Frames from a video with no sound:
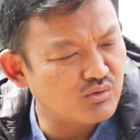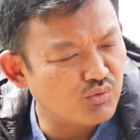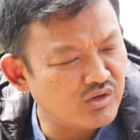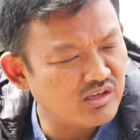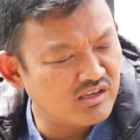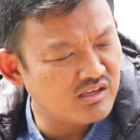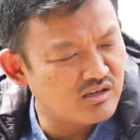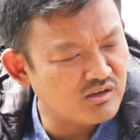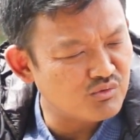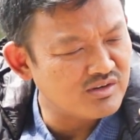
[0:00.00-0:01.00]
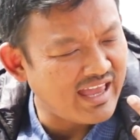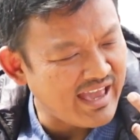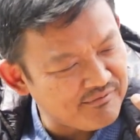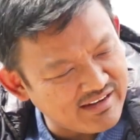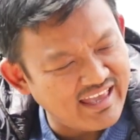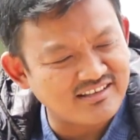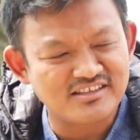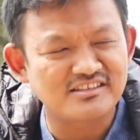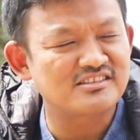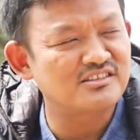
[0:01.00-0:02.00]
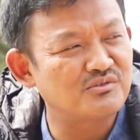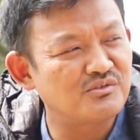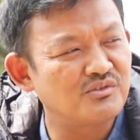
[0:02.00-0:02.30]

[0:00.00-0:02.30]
we couldn't have that access